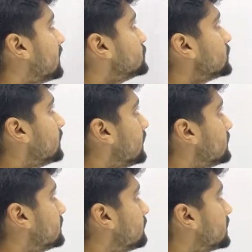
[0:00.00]
function
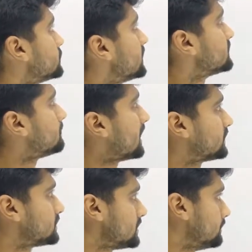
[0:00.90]
is
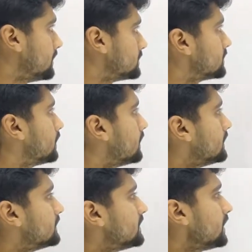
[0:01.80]
past event.
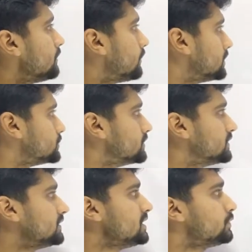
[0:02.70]
Second function,
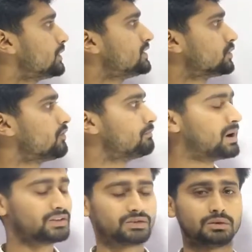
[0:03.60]
sequence of
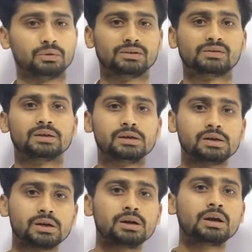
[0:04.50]
past events.
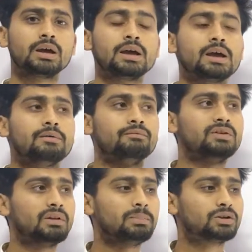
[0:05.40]
Here
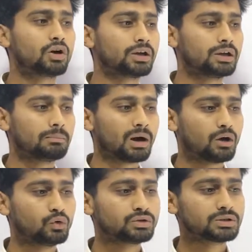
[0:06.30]
we will be talking
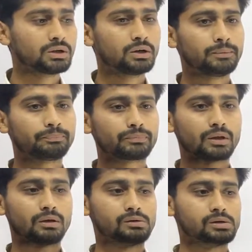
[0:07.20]
about
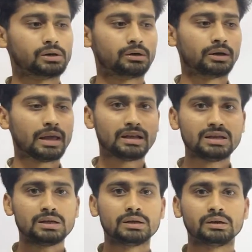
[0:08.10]

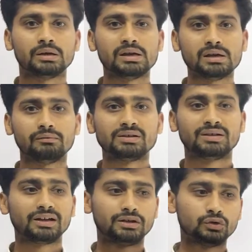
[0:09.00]
any event
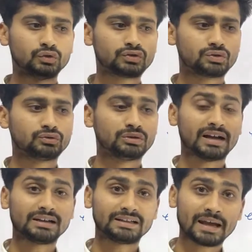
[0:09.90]

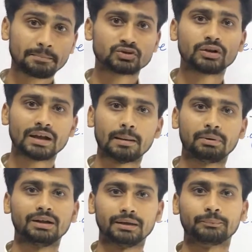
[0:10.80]
that kept on
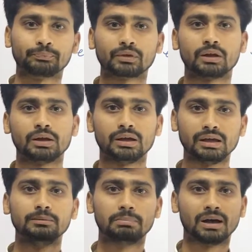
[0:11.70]
happening
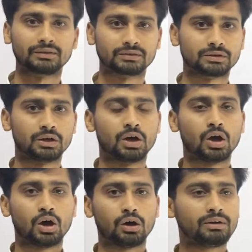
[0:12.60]
in past.
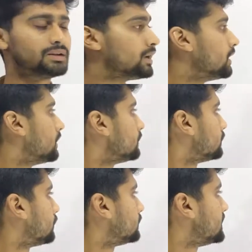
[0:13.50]
Alright,
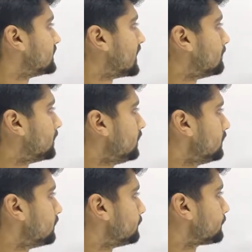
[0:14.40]
so the
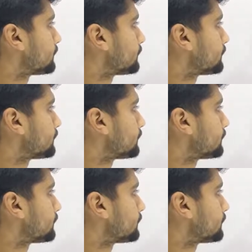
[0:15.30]
example,